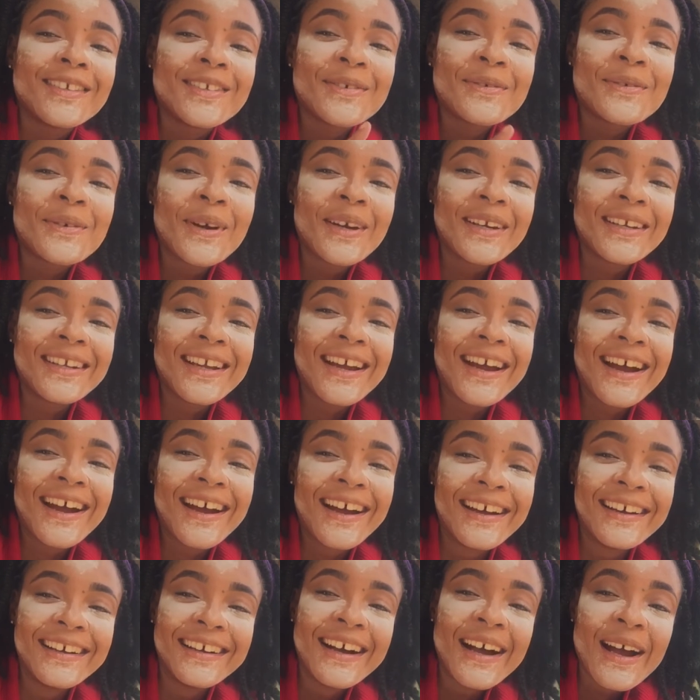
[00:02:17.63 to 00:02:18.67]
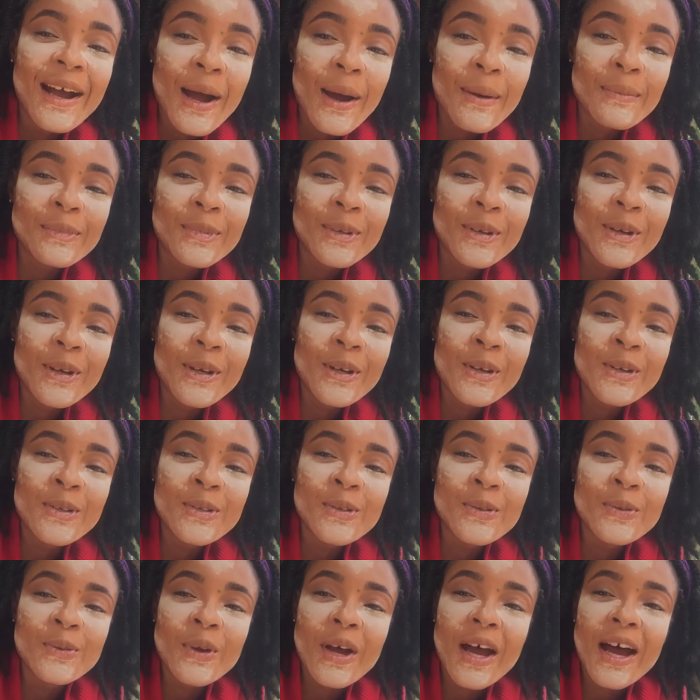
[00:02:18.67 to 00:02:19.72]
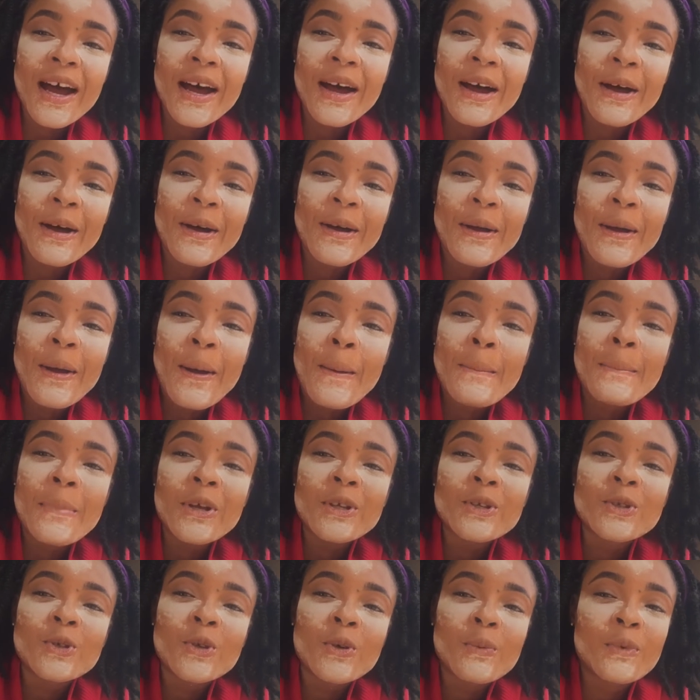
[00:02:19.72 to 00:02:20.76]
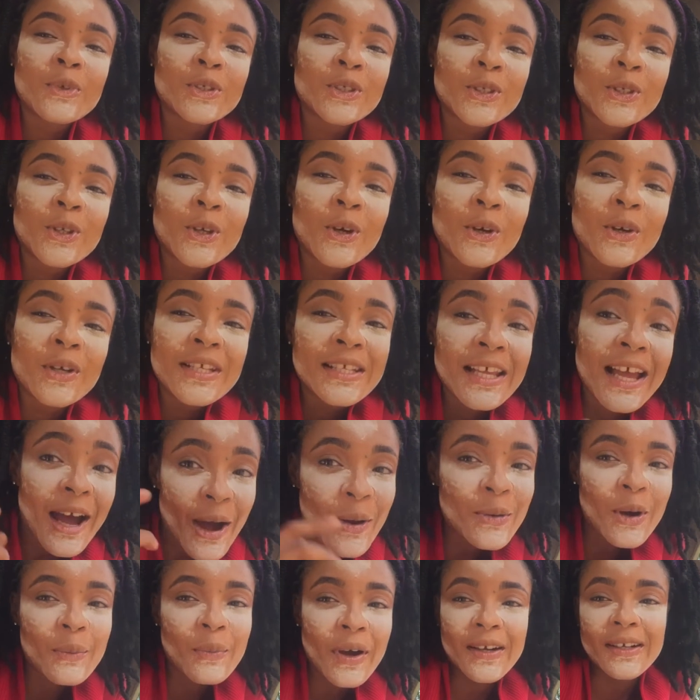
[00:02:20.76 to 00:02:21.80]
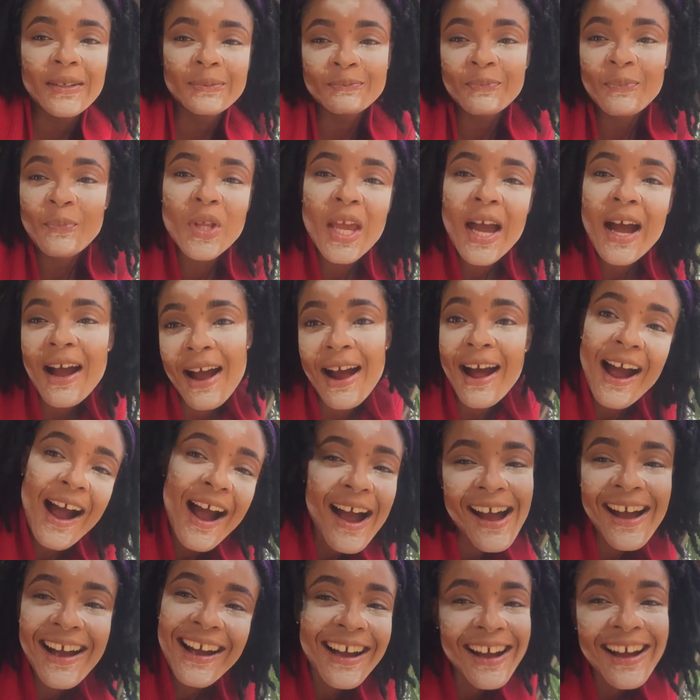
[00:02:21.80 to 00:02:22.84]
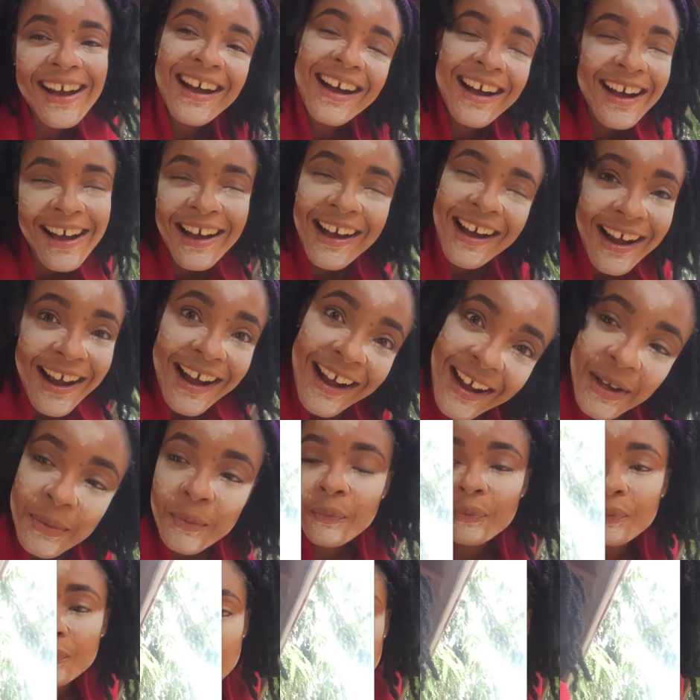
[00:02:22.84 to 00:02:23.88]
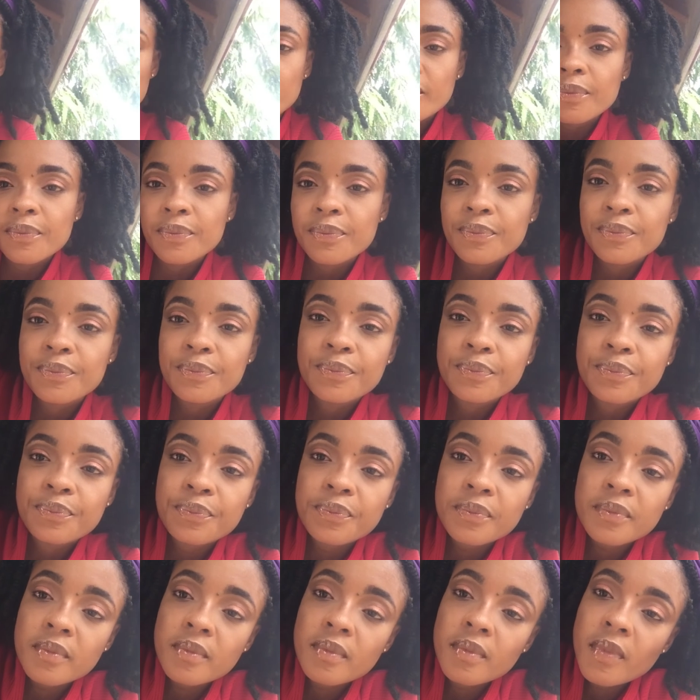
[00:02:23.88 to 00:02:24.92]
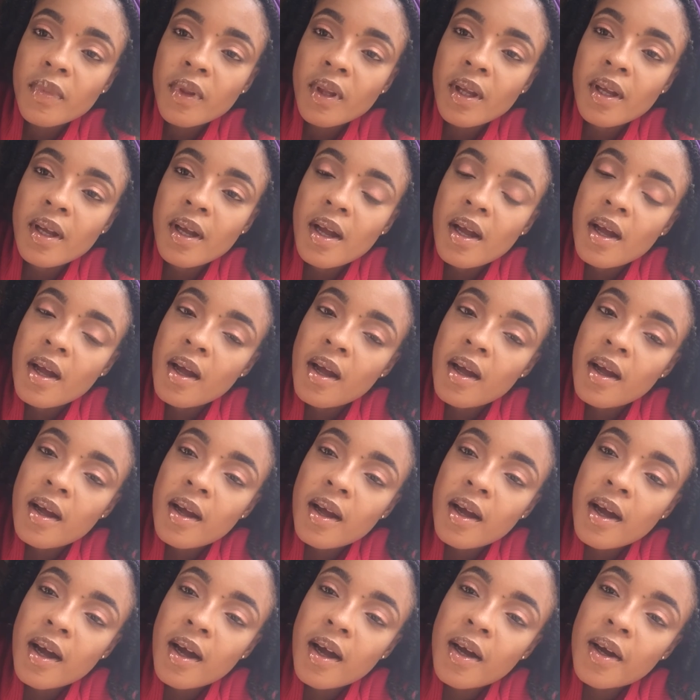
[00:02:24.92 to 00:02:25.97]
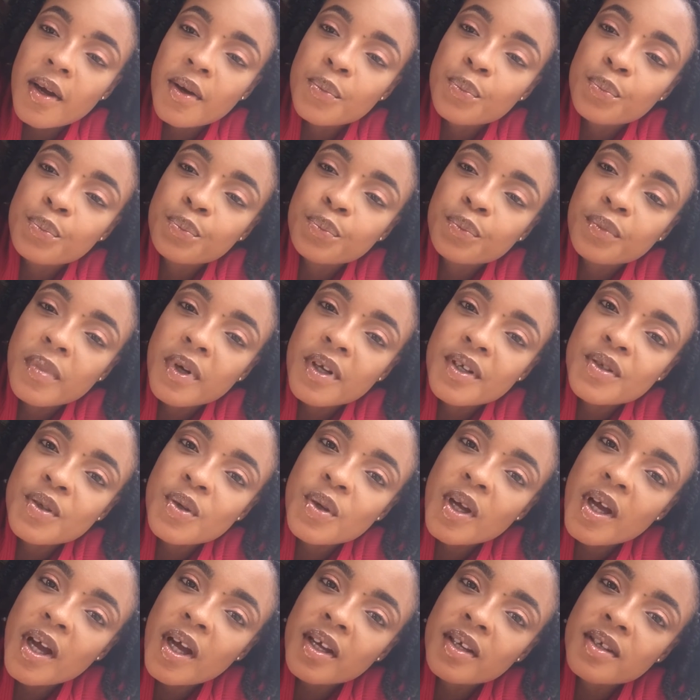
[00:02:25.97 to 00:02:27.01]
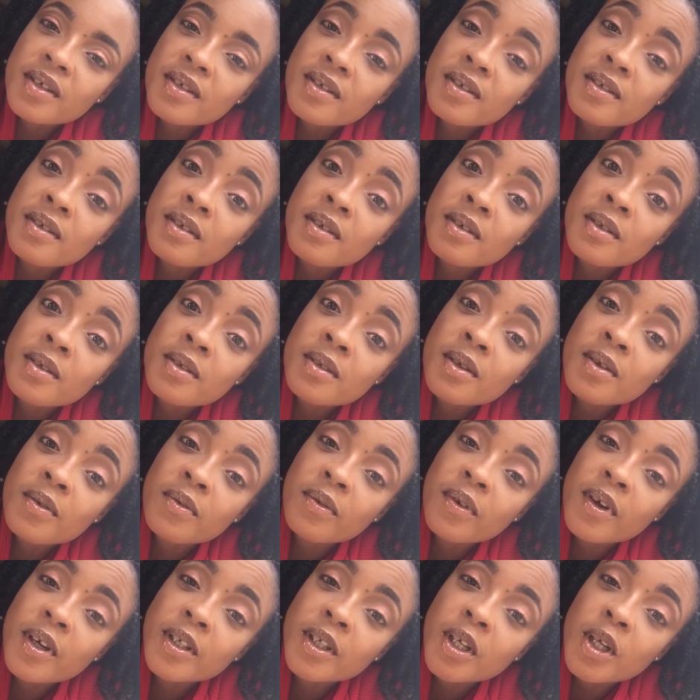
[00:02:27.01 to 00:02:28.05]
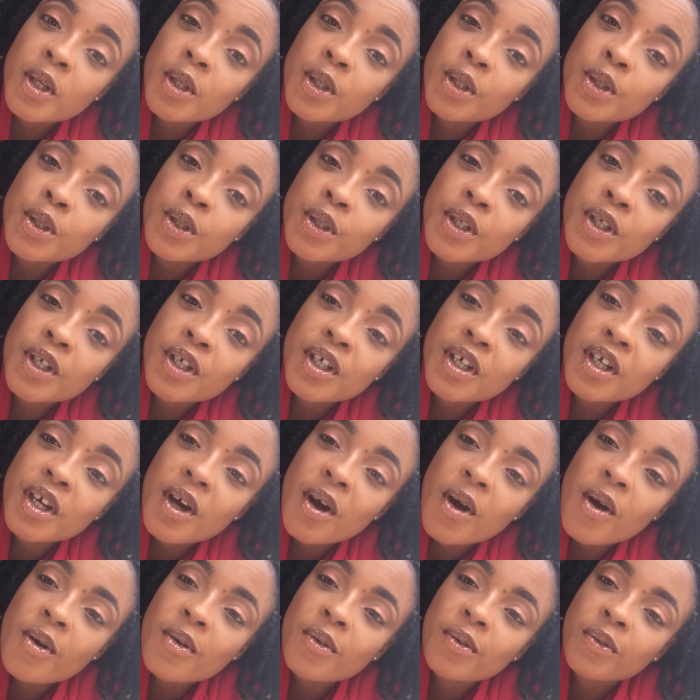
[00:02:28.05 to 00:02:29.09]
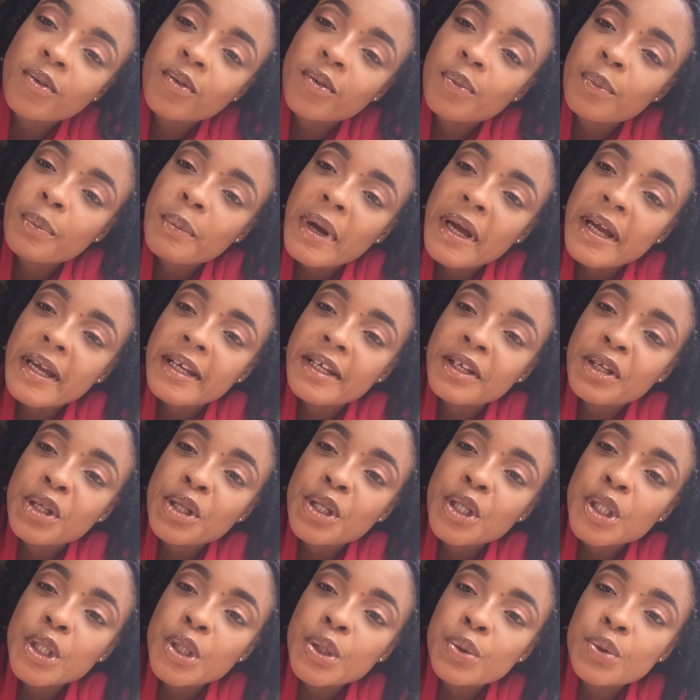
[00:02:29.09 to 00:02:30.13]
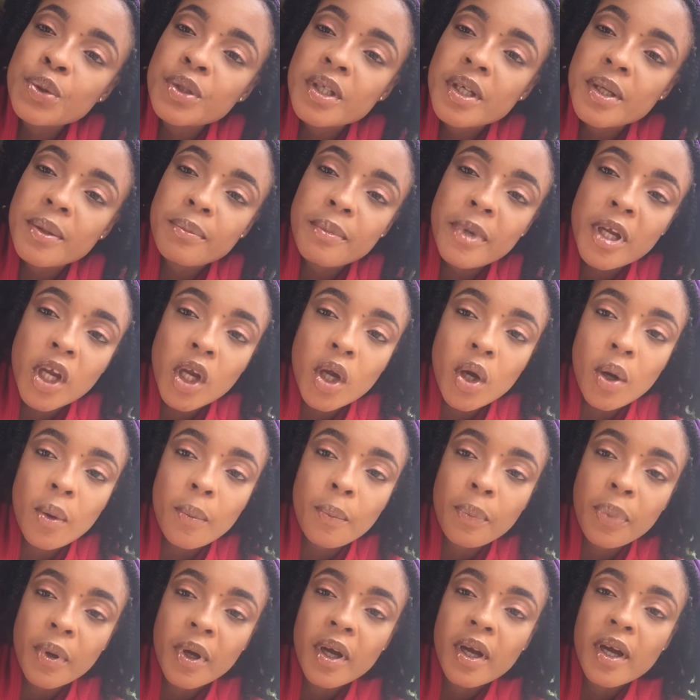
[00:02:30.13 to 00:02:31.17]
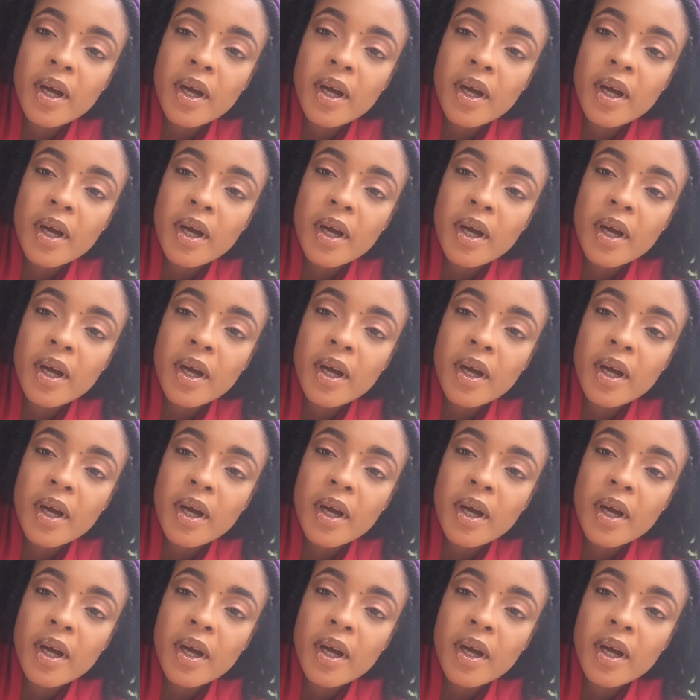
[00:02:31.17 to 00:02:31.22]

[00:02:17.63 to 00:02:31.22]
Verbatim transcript: don't worry, I'm not going to make so much noise. Yeah. Hey, babe, I'm planning my 39 weeks, you'll have um, so guys, this is the final look of my nude makeup.